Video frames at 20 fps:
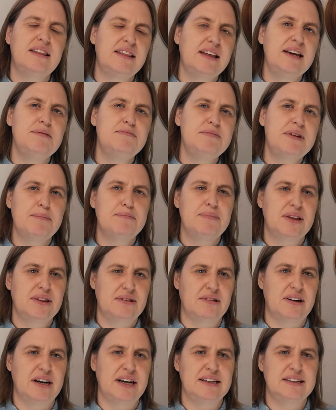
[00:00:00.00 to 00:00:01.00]
theme number
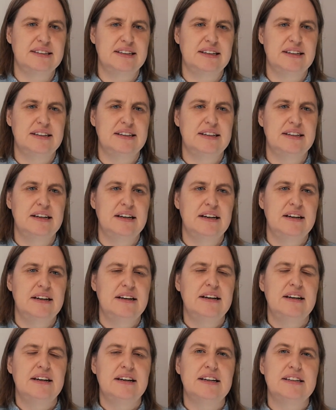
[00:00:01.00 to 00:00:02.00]
3
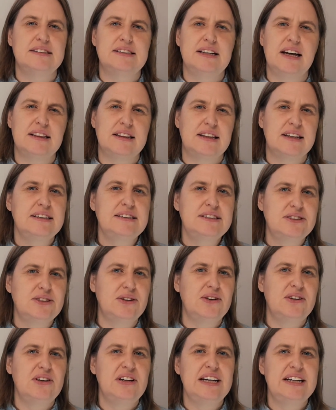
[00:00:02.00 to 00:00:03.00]
is that this
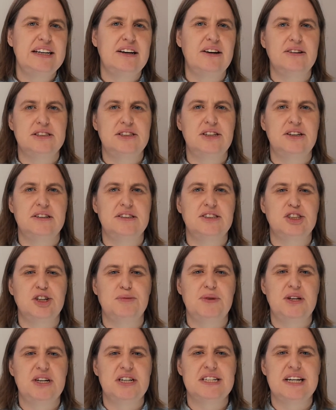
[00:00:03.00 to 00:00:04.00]
early church
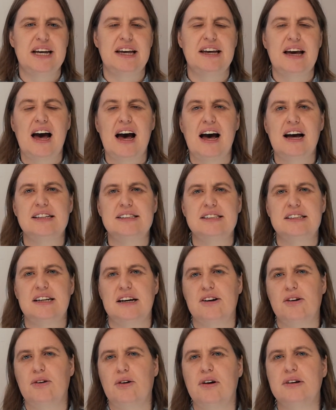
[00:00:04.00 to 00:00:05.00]
community cut
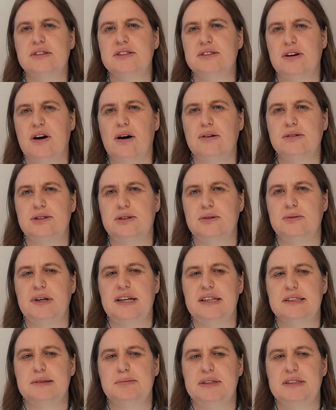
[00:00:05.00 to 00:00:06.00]
across cultural
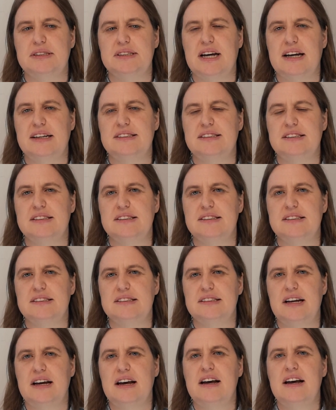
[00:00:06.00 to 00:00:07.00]
expectations.
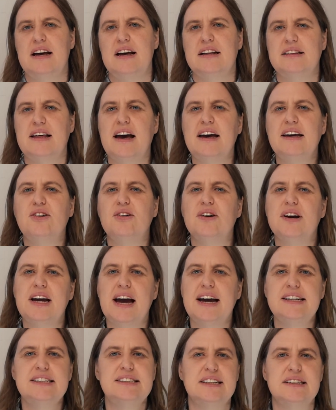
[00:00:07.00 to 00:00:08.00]
They
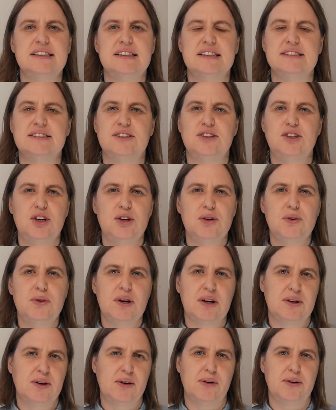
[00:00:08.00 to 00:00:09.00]
created this
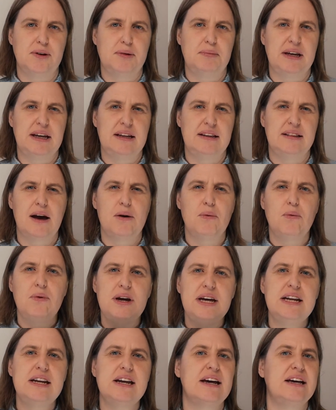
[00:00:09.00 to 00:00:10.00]
new economy. They
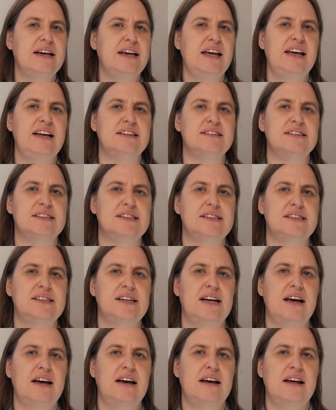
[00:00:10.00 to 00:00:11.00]
went against
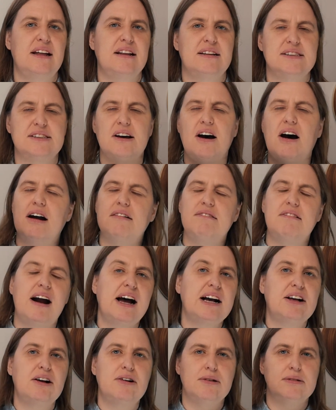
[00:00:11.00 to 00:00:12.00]
this
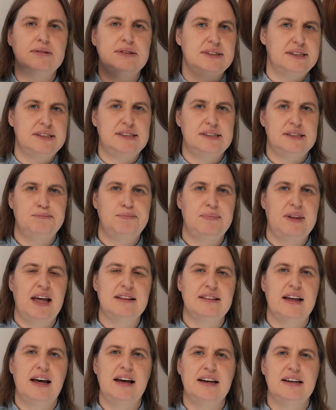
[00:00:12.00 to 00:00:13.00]
hierarchical system
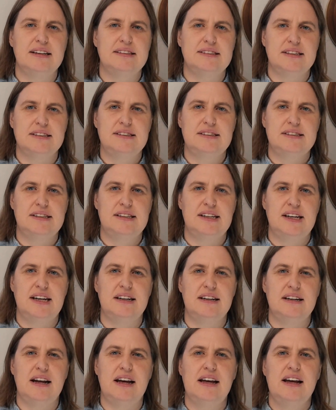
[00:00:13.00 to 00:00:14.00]
that they existed
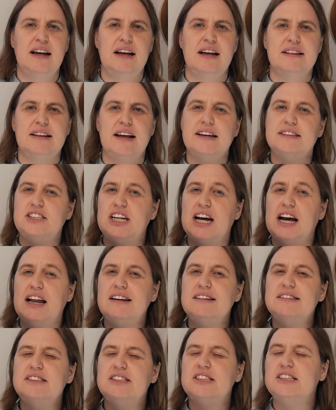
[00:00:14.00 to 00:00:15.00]
in. They
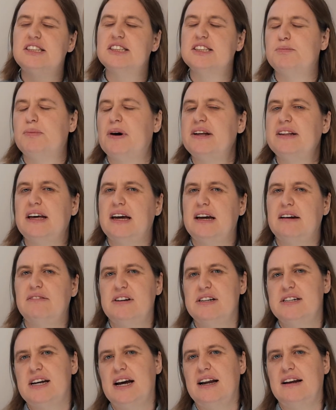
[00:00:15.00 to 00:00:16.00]
challenged just by their
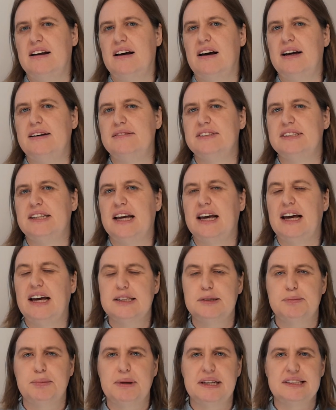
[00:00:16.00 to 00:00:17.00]
everyday lives the
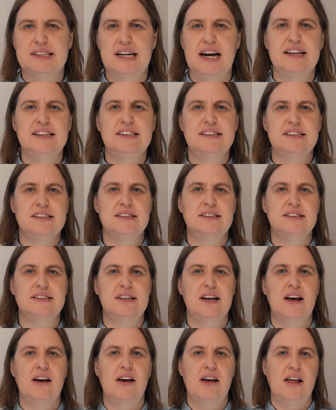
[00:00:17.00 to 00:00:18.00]
expectations
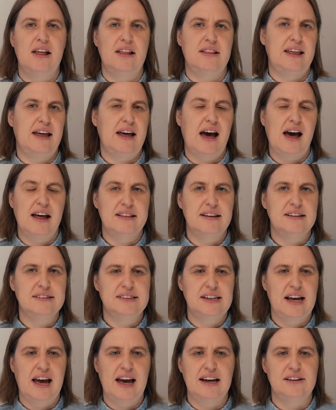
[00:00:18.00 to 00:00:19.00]
that
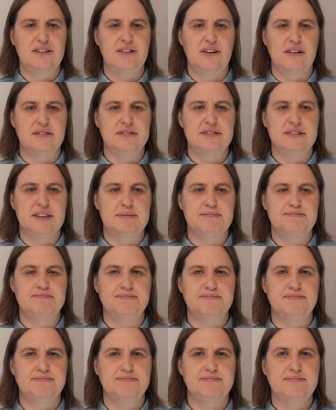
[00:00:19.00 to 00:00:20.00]
others had of them.
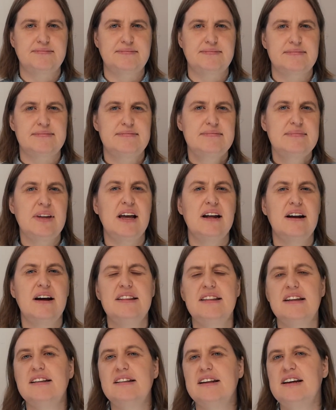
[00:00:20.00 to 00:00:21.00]
And I
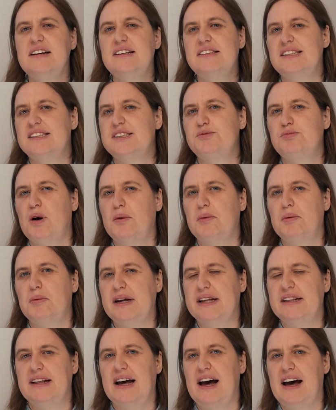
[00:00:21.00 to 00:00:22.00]
think this is
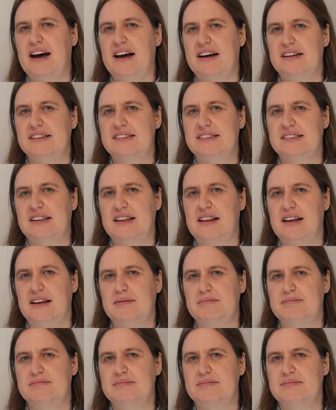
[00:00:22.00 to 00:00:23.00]
probably the hardest
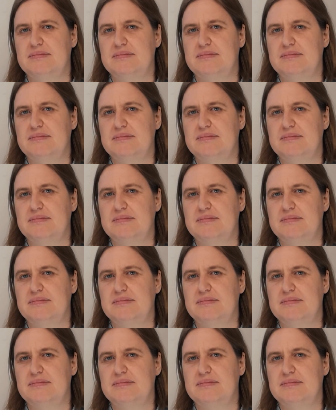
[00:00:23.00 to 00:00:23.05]
thing.